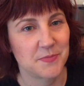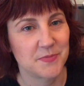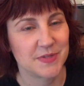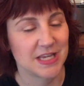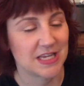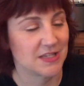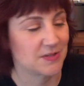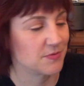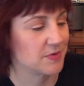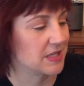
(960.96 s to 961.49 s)

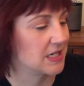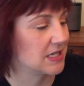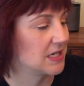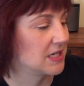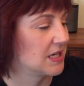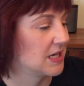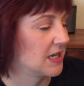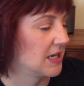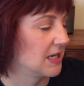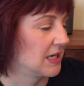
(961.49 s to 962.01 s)
obsessed with it.
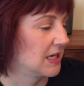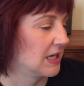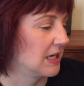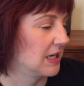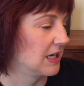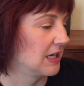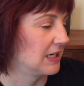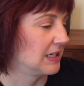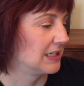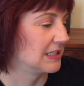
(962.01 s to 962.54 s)

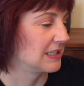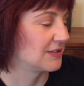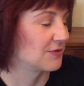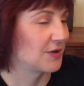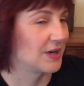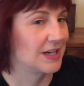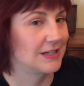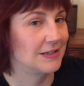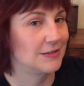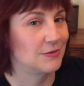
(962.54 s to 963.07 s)
So
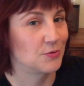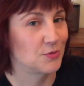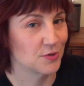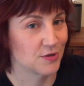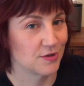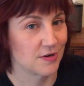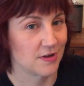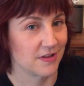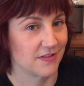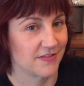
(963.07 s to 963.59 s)
I
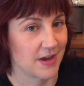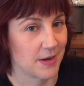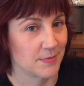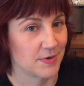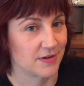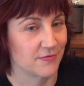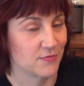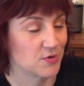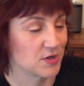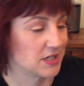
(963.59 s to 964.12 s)
ordered all the fabric
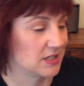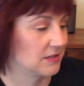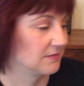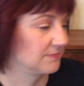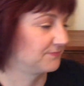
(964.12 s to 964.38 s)
for it.